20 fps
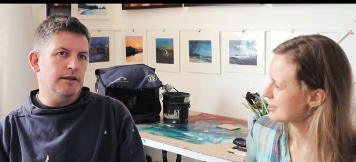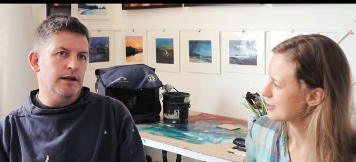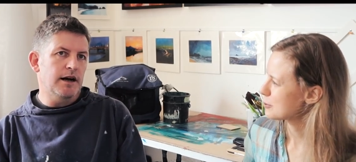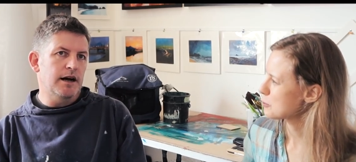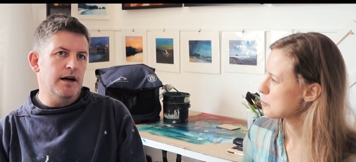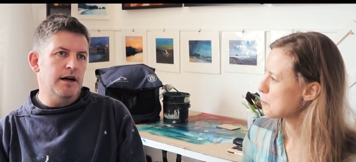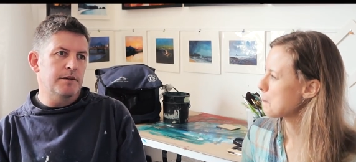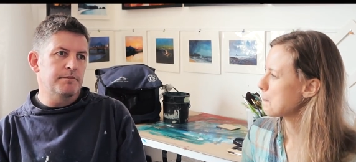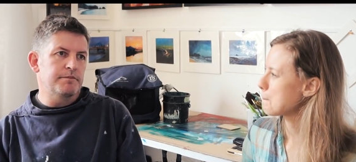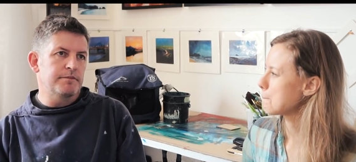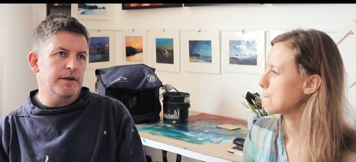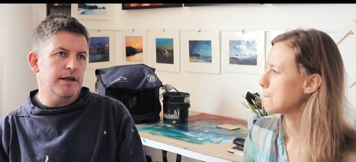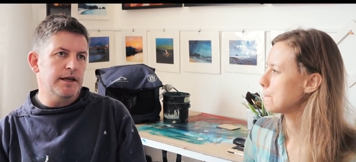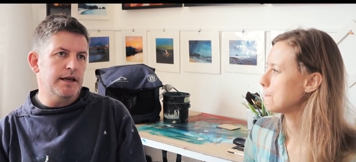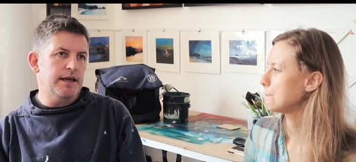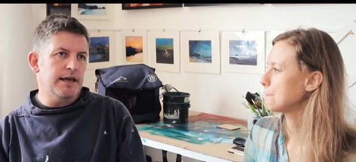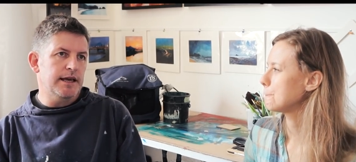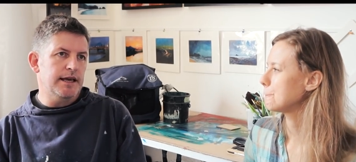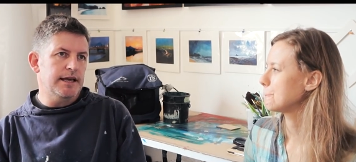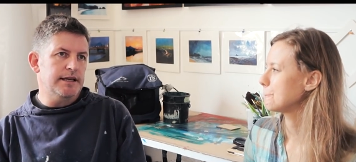Speaker 1: well,
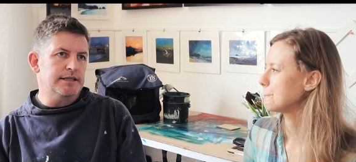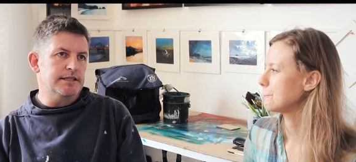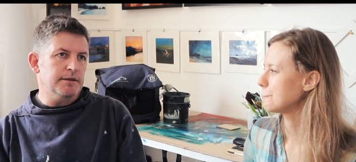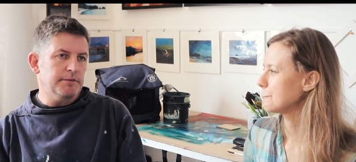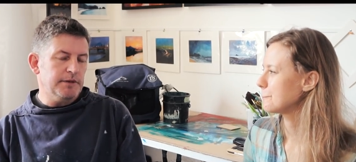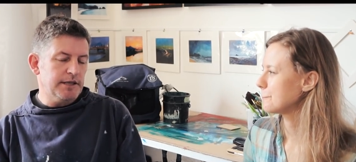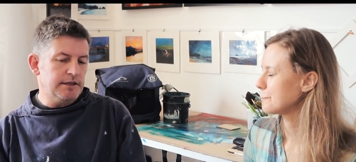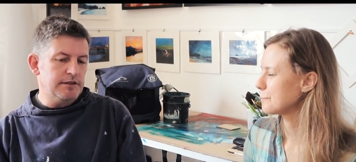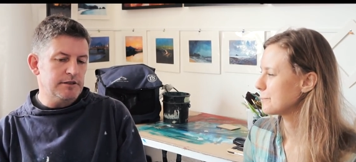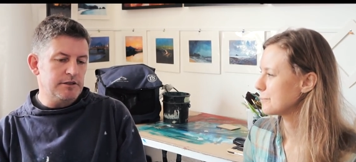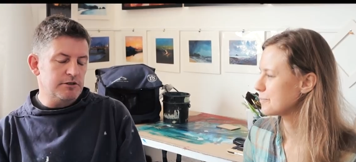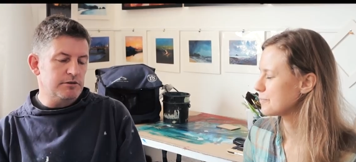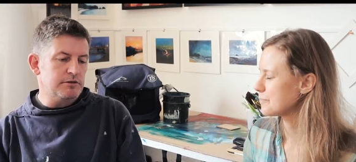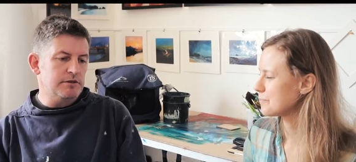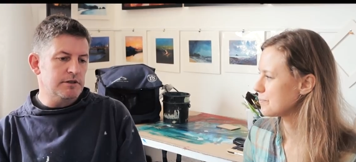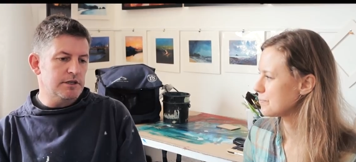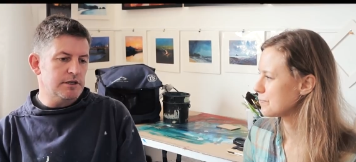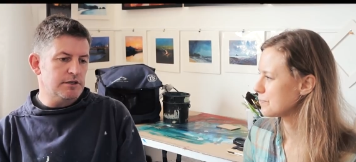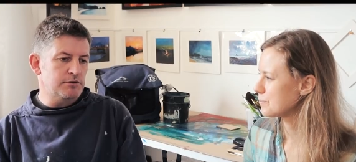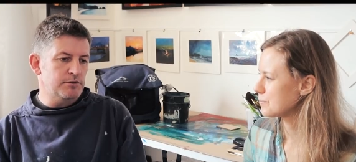um, it's
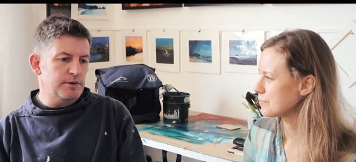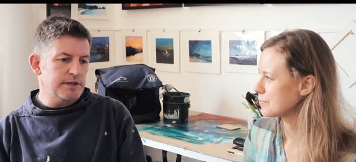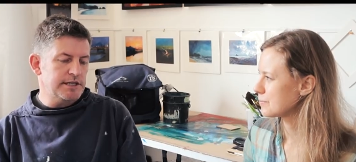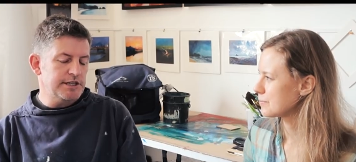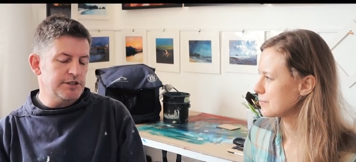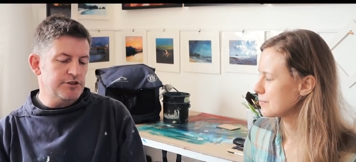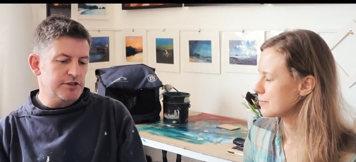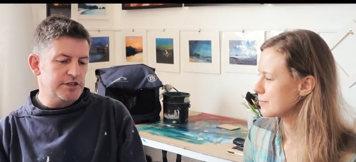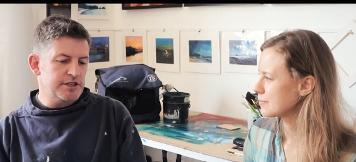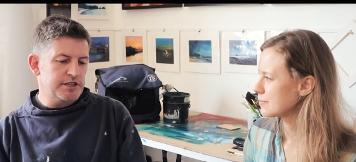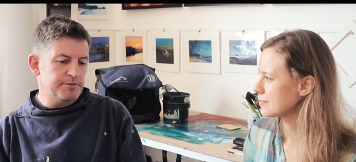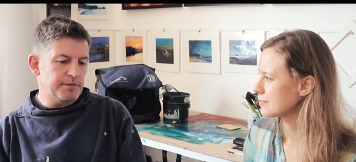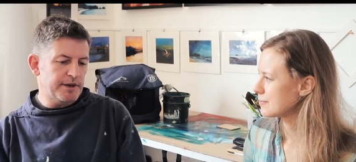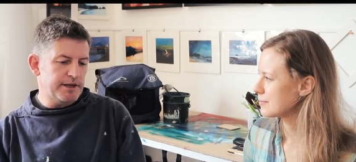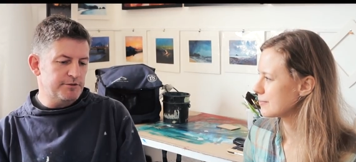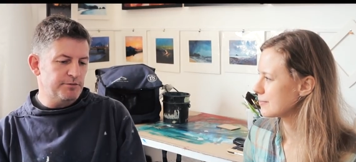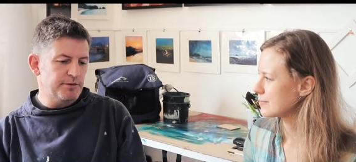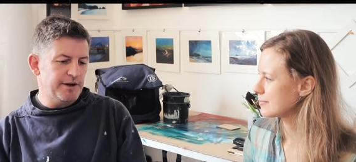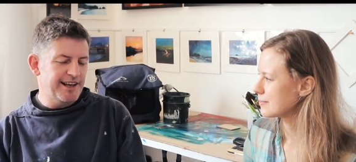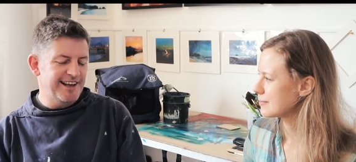something that's that's always
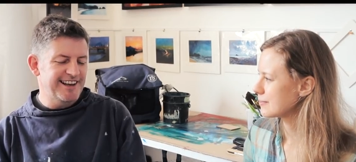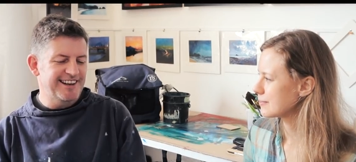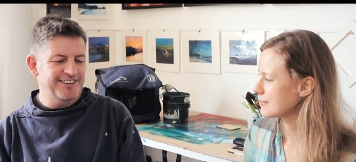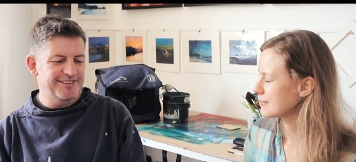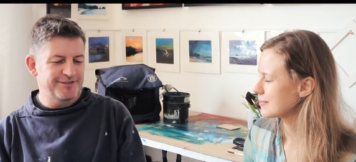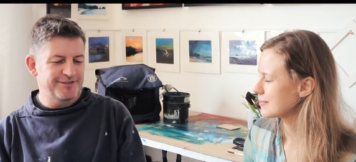interested me. Is when,